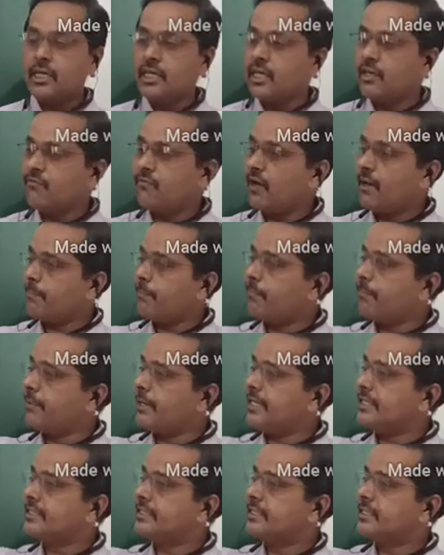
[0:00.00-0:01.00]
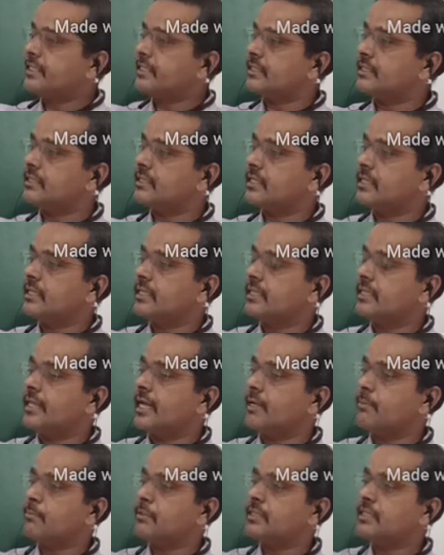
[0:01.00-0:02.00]
If I press this,
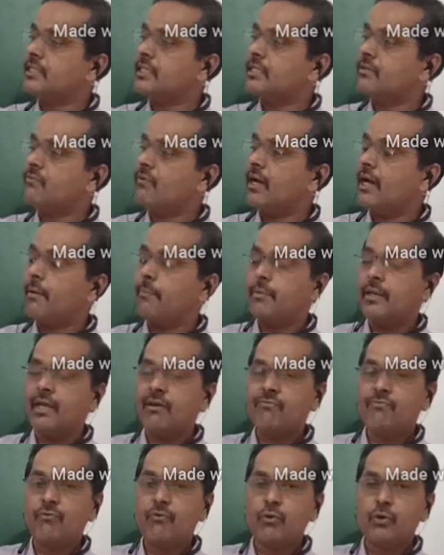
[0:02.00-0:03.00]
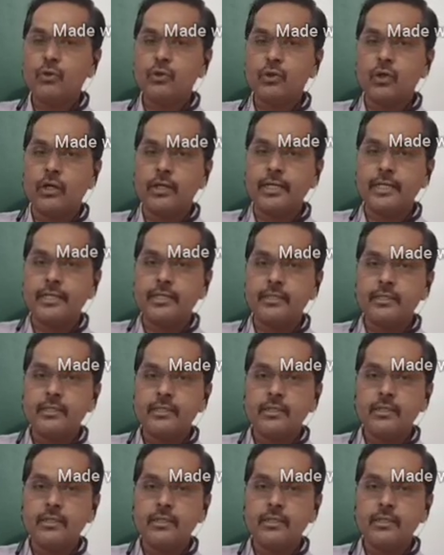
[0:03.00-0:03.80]
that means if I apply force on it,